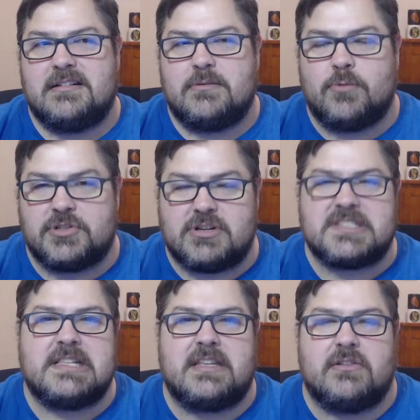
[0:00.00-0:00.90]
we're
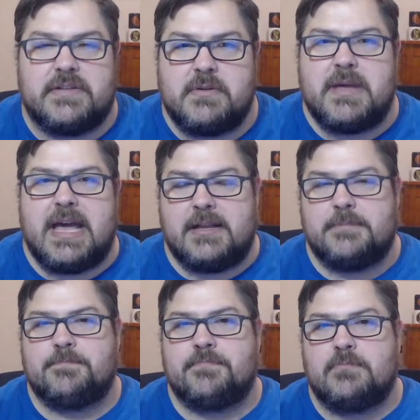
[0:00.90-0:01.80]
trusting that he'll give it
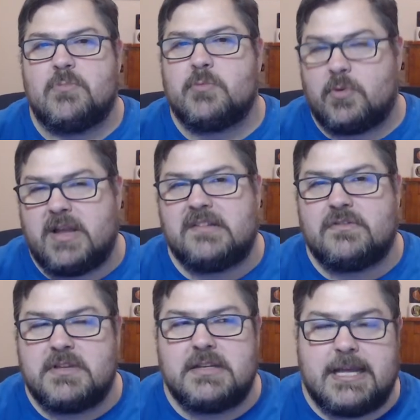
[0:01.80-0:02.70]
back when we're raised
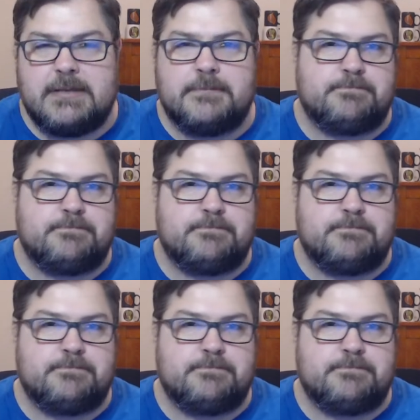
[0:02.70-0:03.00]
from the dead.